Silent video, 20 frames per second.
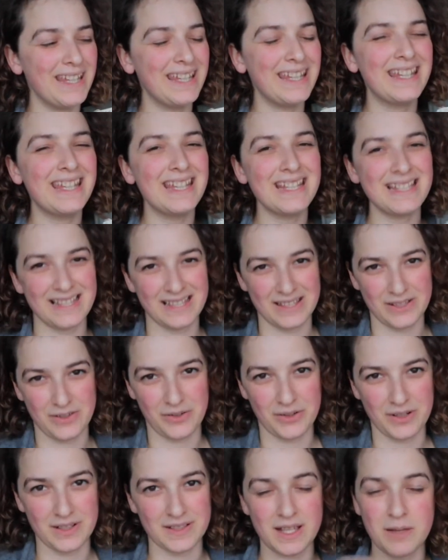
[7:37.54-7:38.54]
kisses
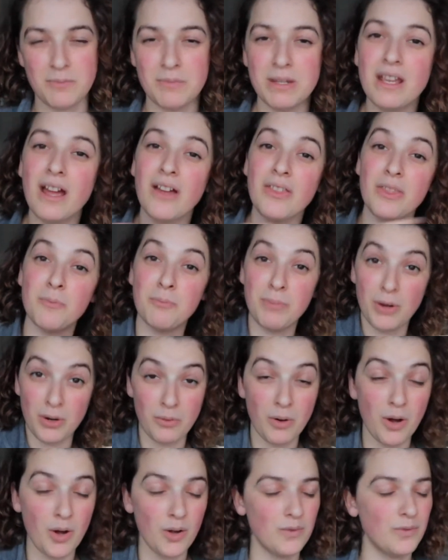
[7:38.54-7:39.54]
her because they meet on the
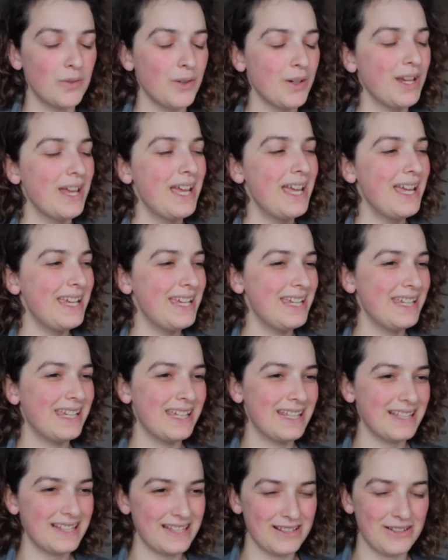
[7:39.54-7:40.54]
boat over. He
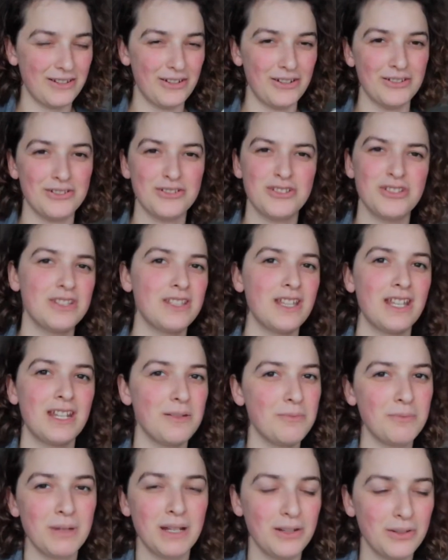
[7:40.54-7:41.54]
kisses her, and she said
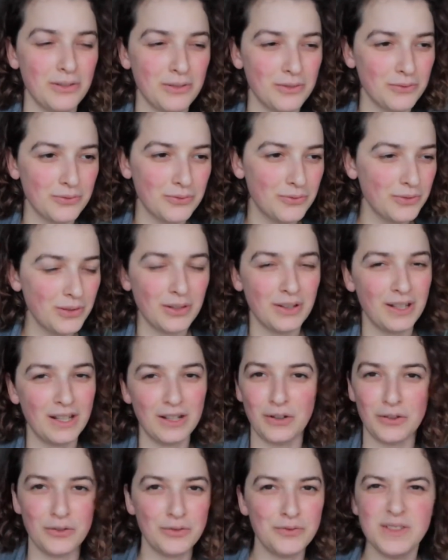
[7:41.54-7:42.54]
it made her feel
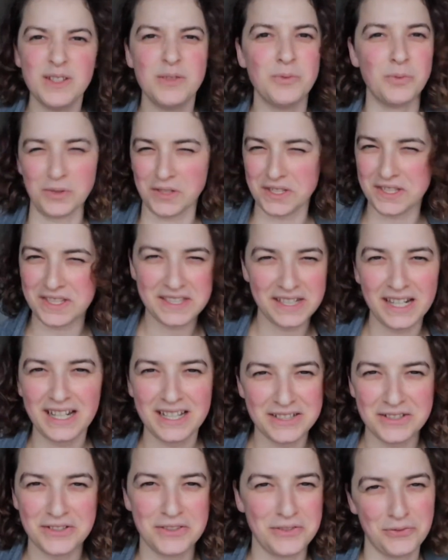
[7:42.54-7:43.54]
like her feet were
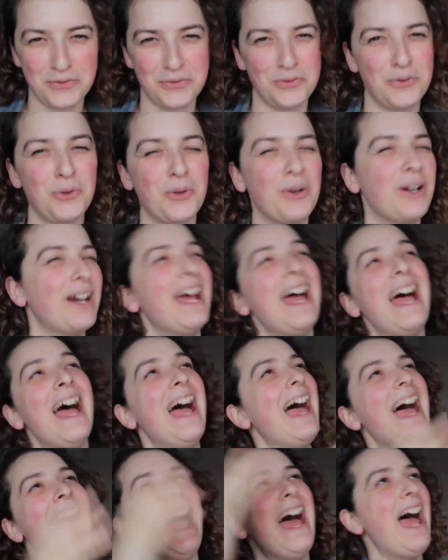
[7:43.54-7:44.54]
stuck to the floor.
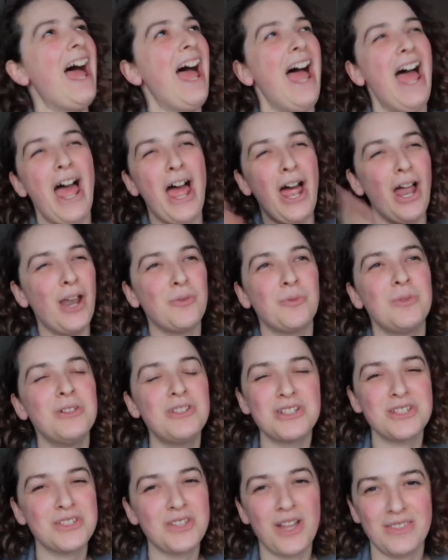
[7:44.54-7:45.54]
And we
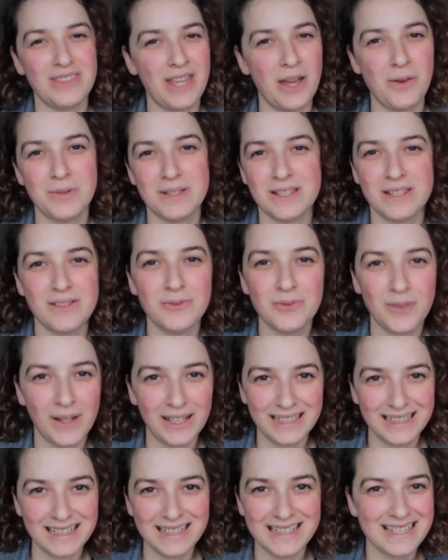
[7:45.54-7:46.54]
just thought that was the
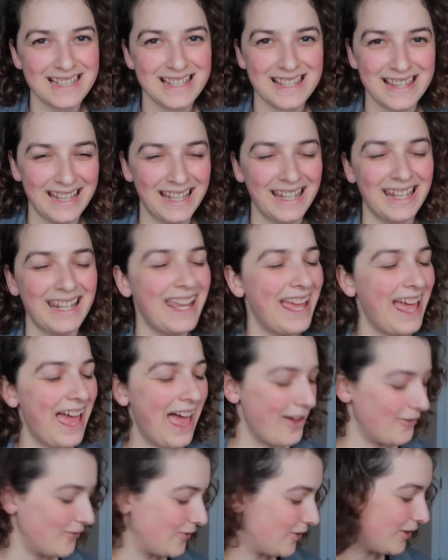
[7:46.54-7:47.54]
funniest thing
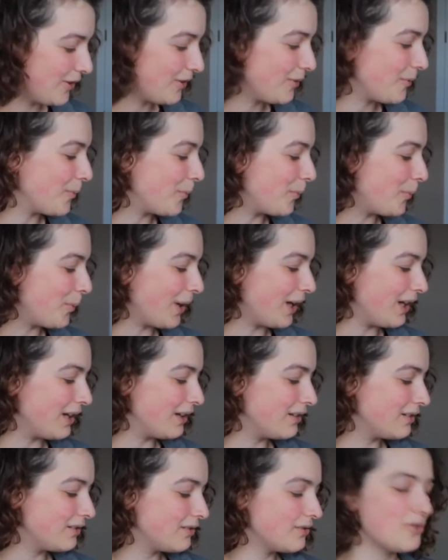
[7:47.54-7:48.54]
ever.
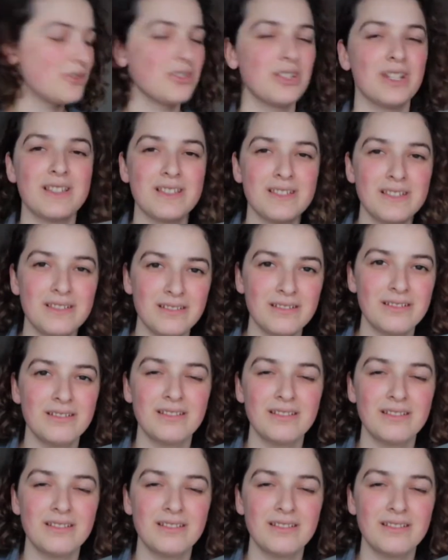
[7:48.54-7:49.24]
But she doesn't,